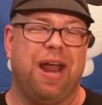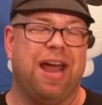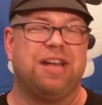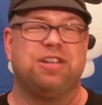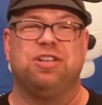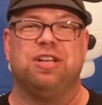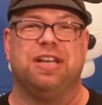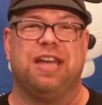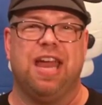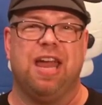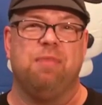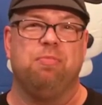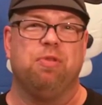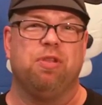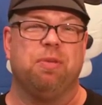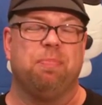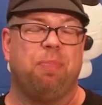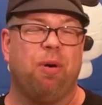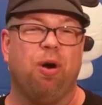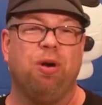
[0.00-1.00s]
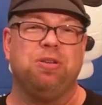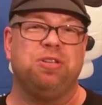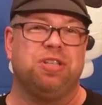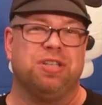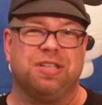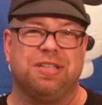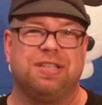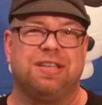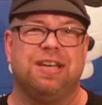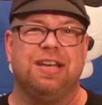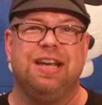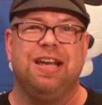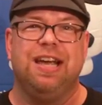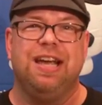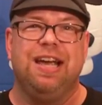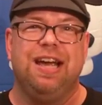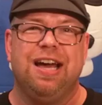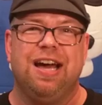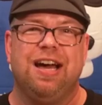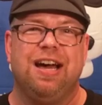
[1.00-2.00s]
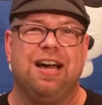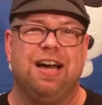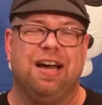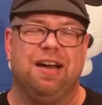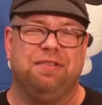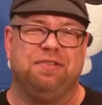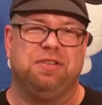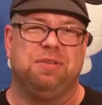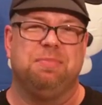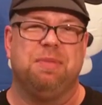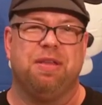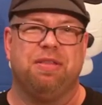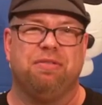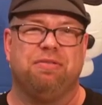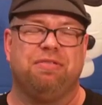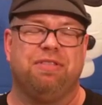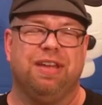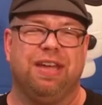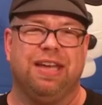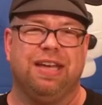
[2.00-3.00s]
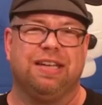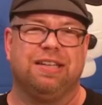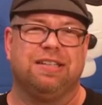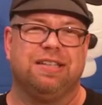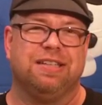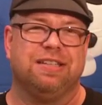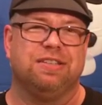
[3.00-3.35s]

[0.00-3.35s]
It actually came with a purchase of some other things,